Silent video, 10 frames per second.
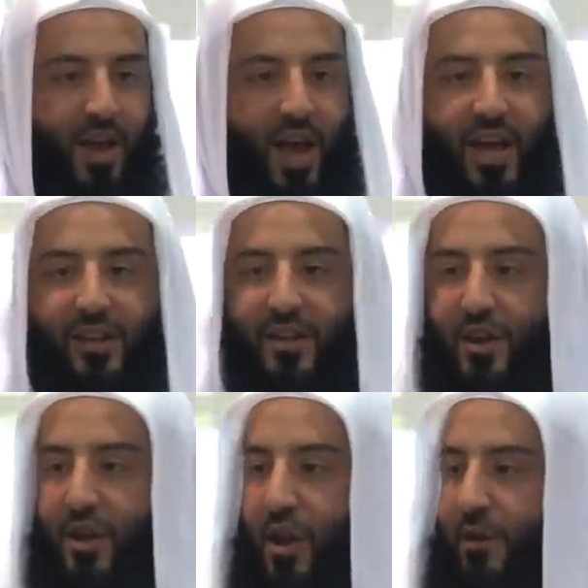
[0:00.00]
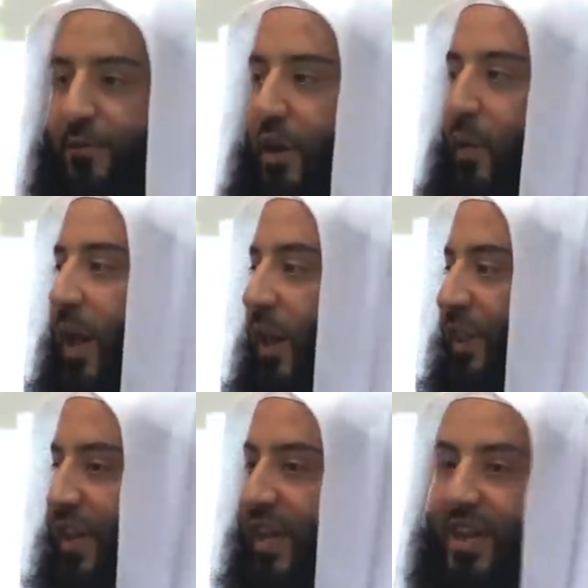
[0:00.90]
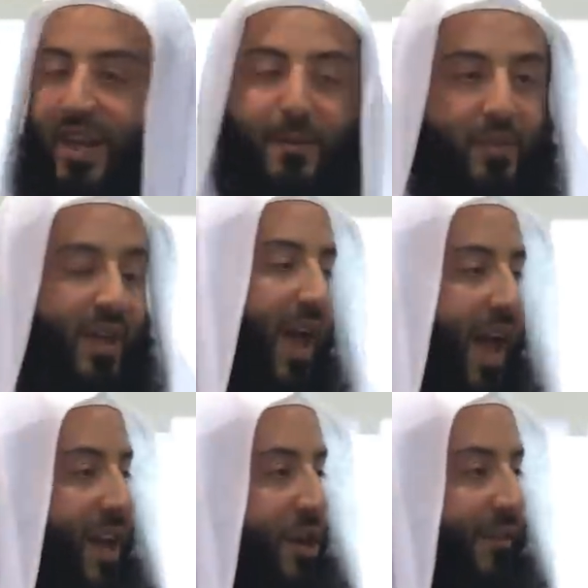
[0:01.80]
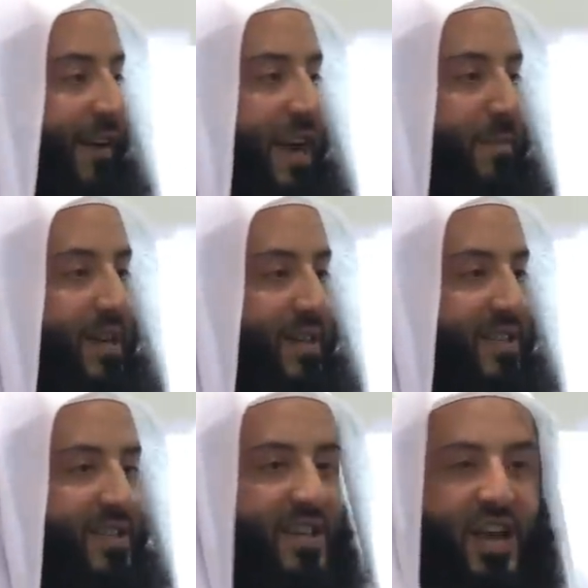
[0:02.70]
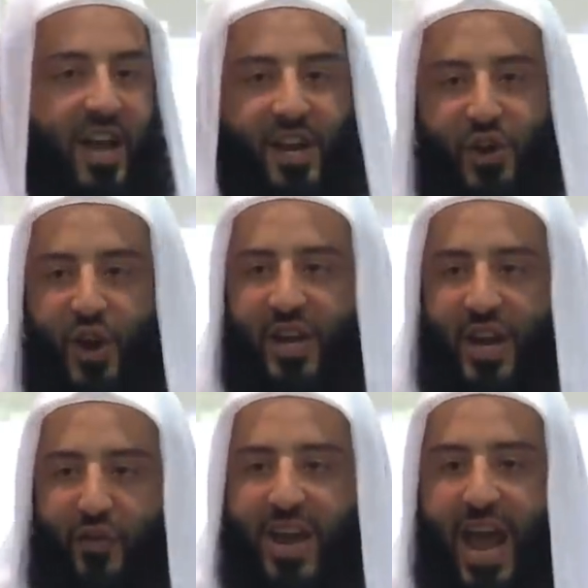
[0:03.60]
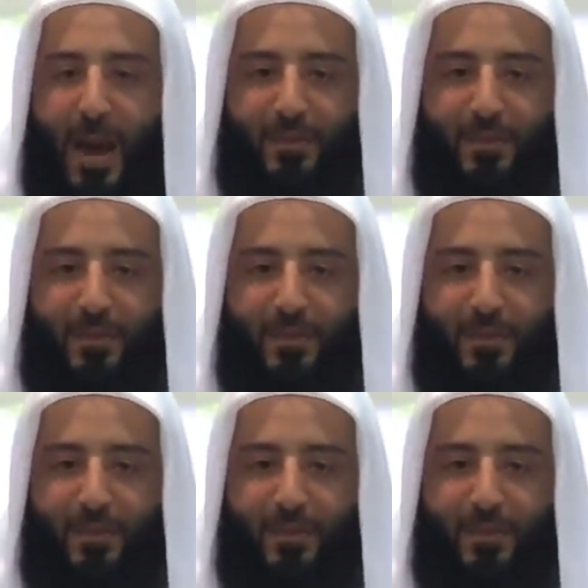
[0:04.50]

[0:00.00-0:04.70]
And if you're wealthy and you're famous and you're in a rehab